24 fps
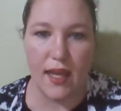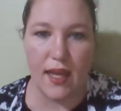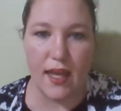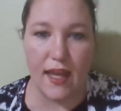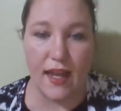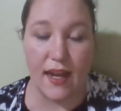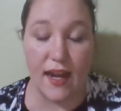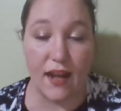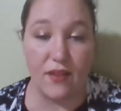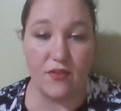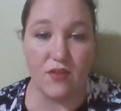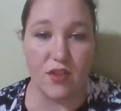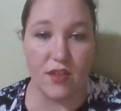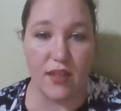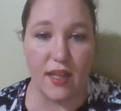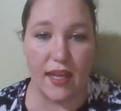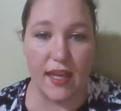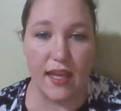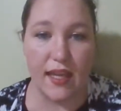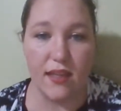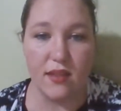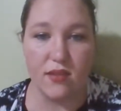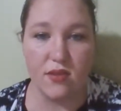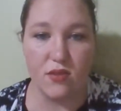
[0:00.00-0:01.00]
And after they
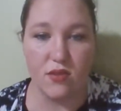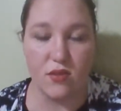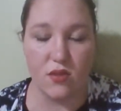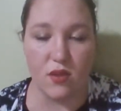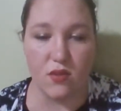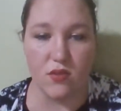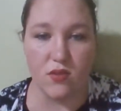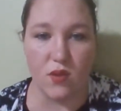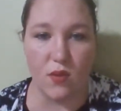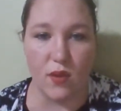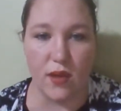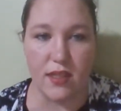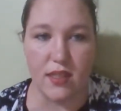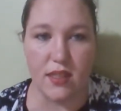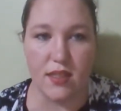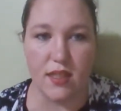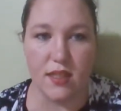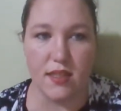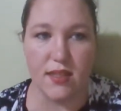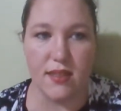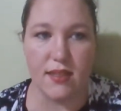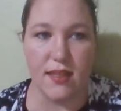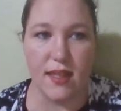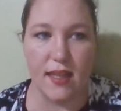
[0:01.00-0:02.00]
answer those
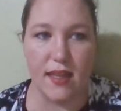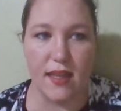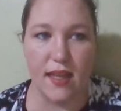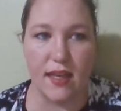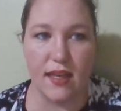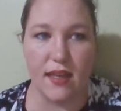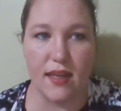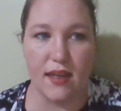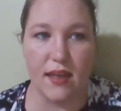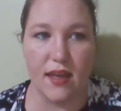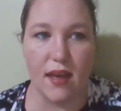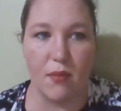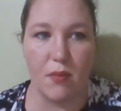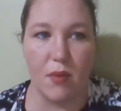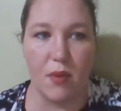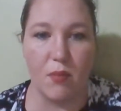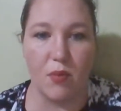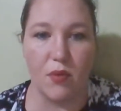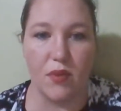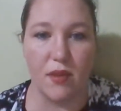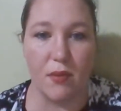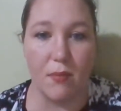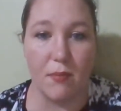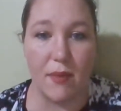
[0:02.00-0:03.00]
questions, then they come up
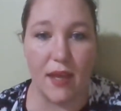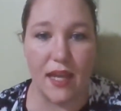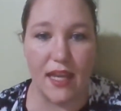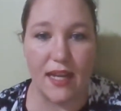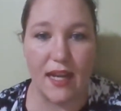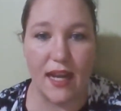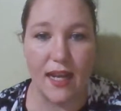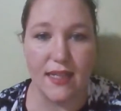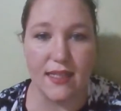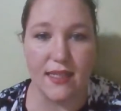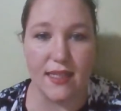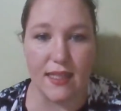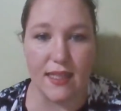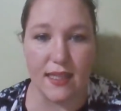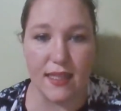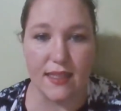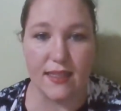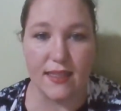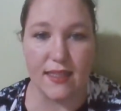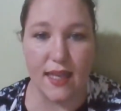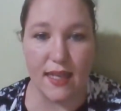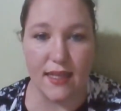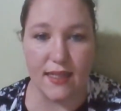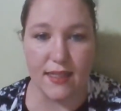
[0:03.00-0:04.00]
with a main idea
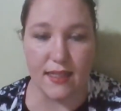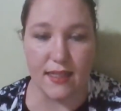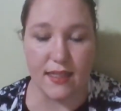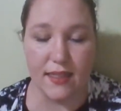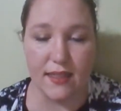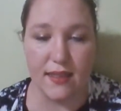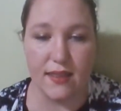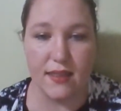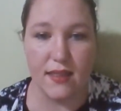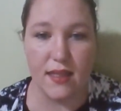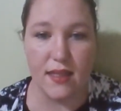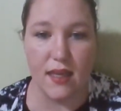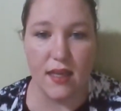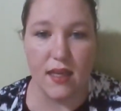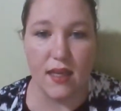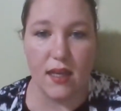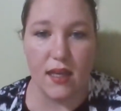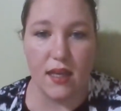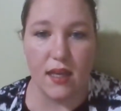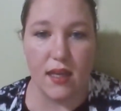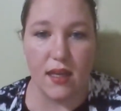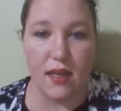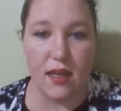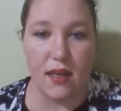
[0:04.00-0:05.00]
sentence
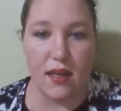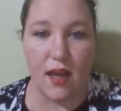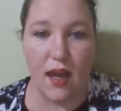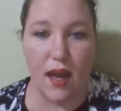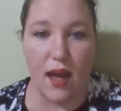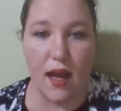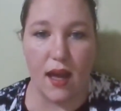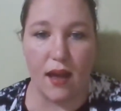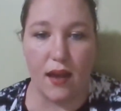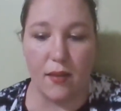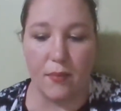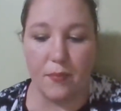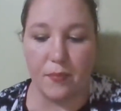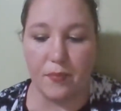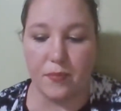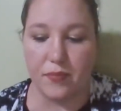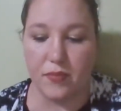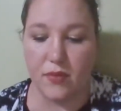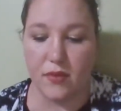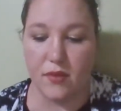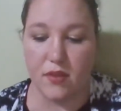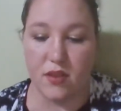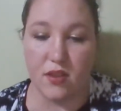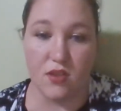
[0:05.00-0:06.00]

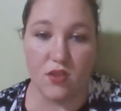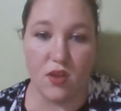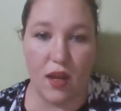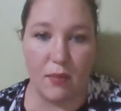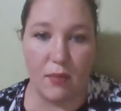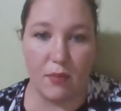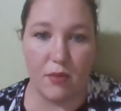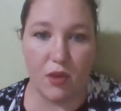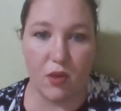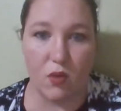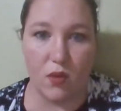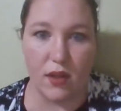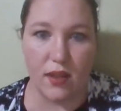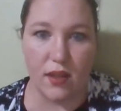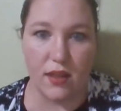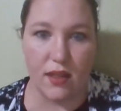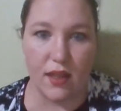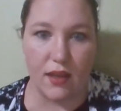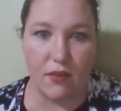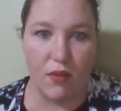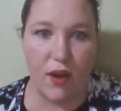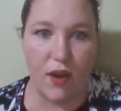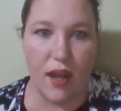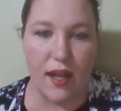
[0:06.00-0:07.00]
describing what
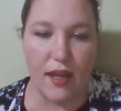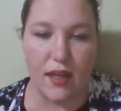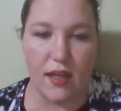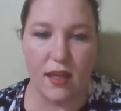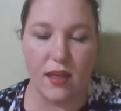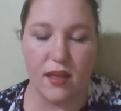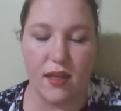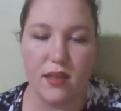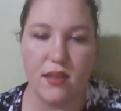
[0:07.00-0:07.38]
they read.